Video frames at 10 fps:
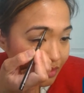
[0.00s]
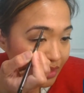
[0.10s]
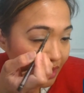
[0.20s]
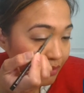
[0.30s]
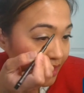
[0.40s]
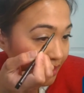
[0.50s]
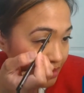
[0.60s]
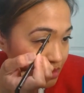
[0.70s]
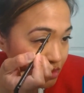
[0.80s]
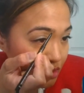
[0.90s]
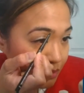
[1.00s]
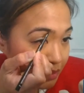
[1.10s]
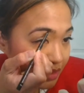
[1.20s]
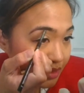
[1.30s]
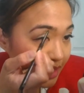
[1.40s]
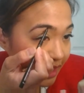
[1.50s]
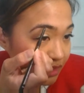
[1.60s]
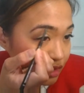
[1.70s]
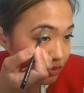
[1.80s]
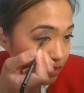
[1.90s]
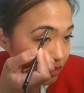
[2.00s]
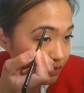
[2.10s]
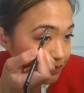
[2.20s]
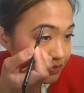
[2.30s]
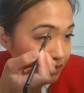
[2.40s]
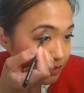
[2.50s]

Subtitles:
So that way it's super natural.